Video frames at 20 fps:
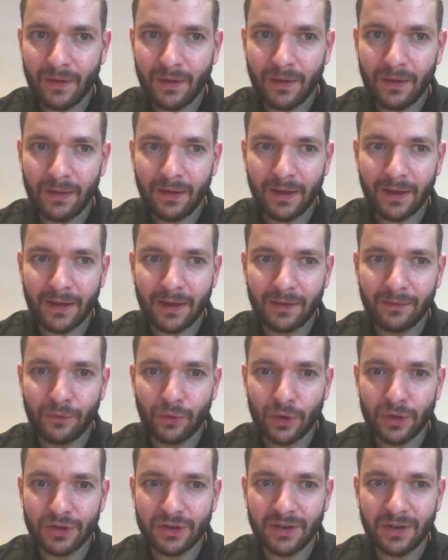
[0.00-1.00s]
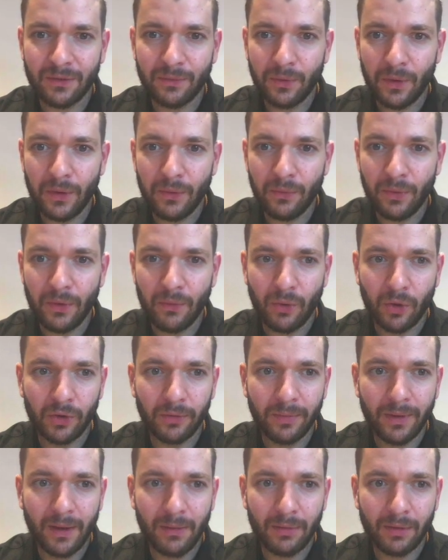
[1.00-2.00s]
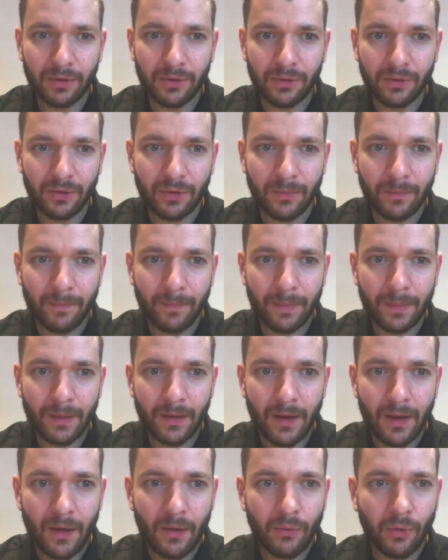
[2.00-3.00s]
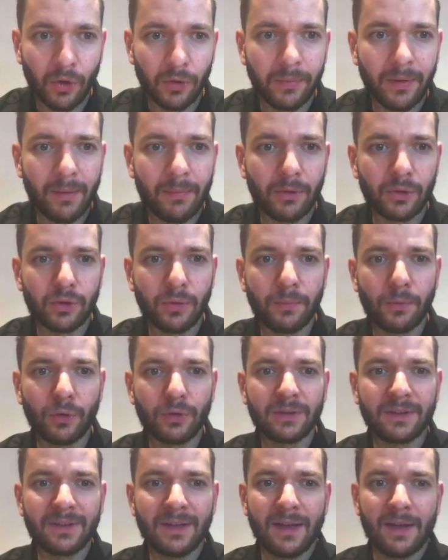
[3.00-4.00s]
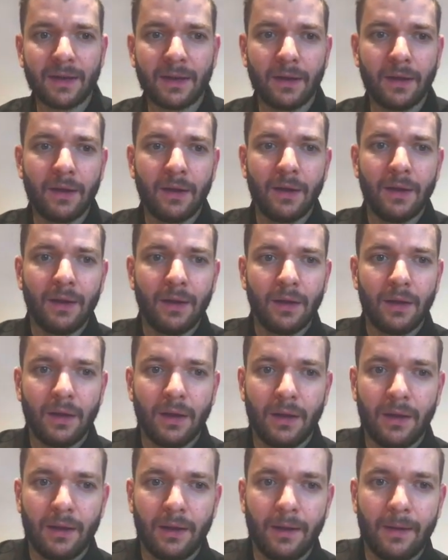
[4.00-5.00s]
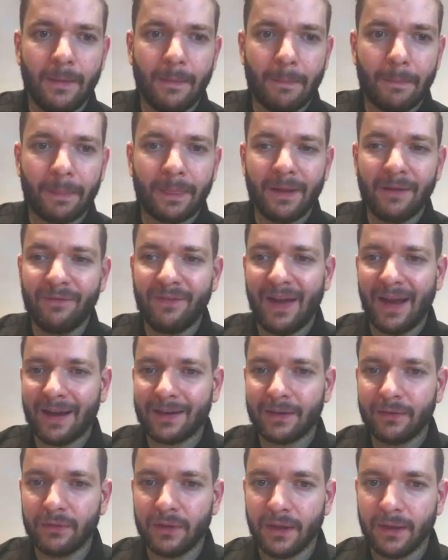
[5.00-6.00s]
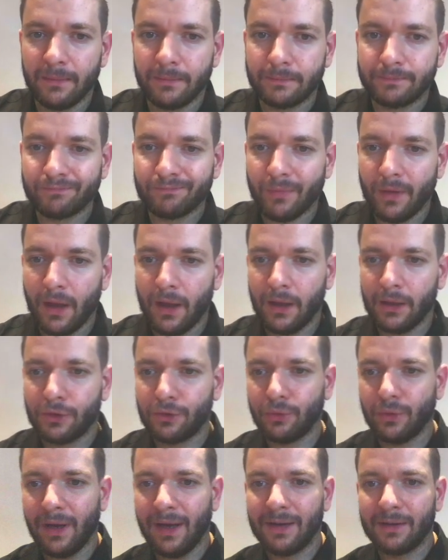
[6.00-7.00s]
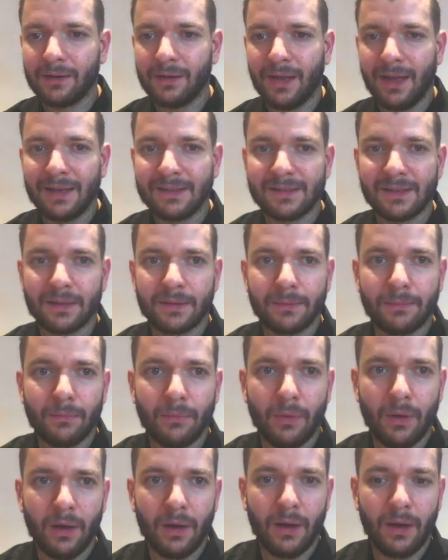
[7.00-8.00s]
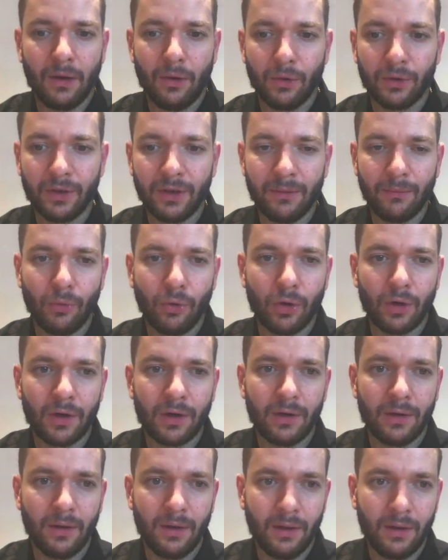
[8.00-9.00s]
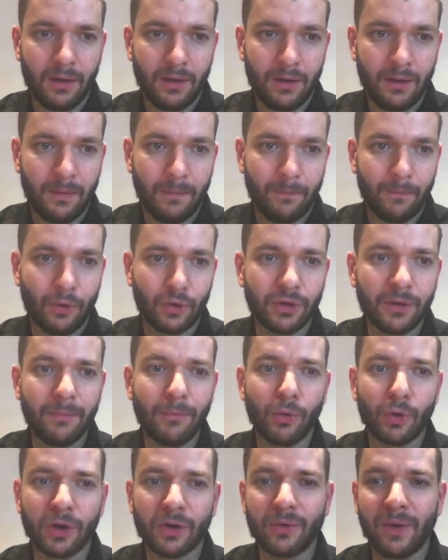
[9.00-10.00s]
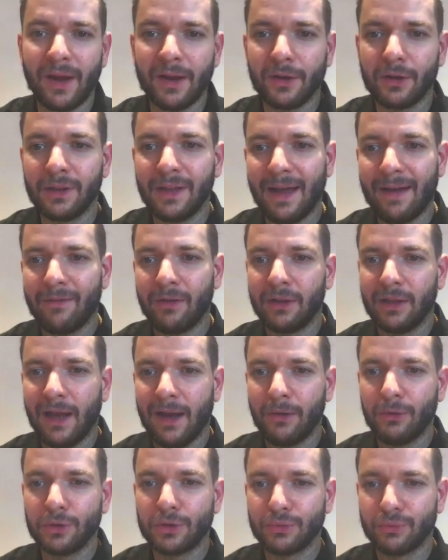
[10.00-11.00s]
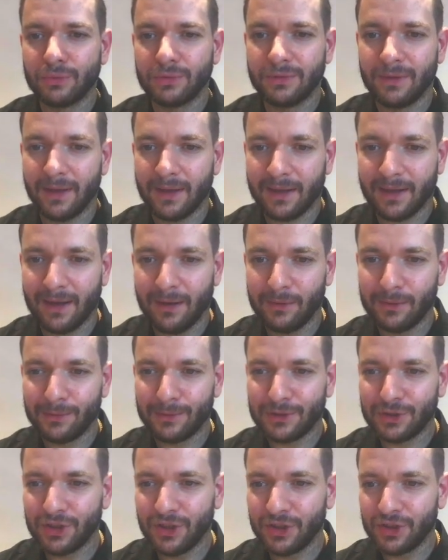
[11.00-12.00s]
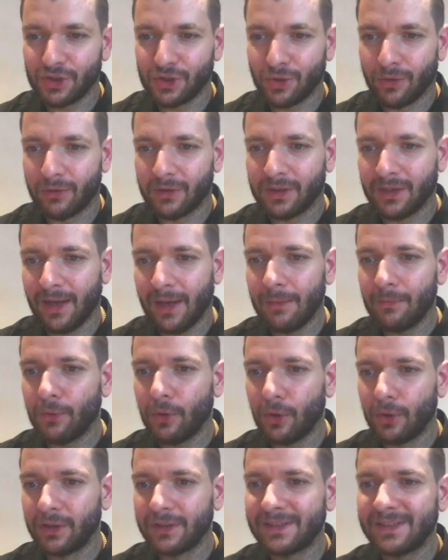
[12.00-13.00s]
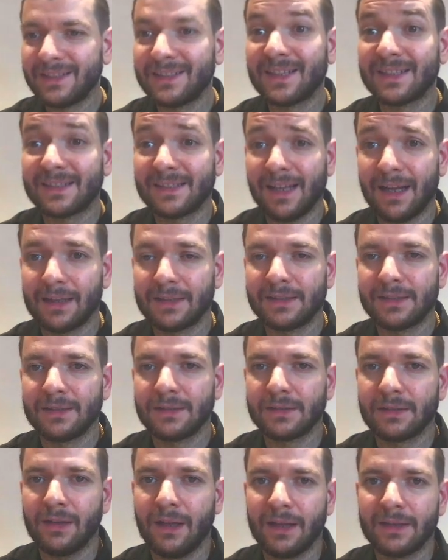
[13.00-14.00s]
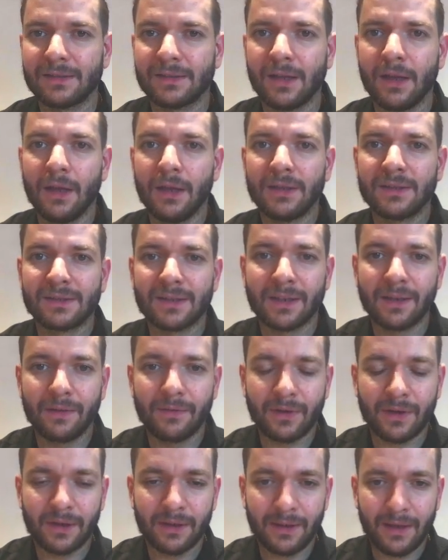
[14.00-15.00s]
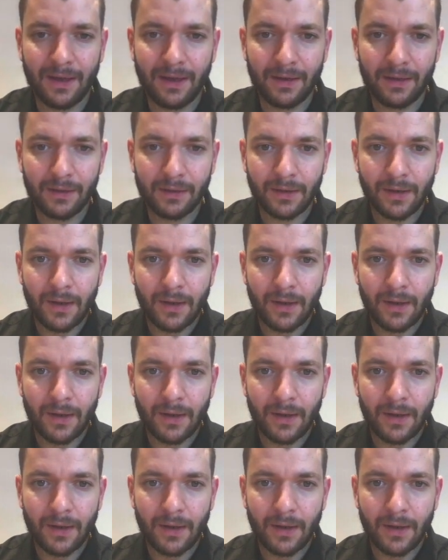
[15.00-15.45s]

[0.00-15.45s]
Like unfortunately, we, we won't be able to won't be able to pull the data um, effectively uh, to analyze it uh, on a more um, on a more granular level, how it like how it was changing over time. We only see the stats since the last significant edit.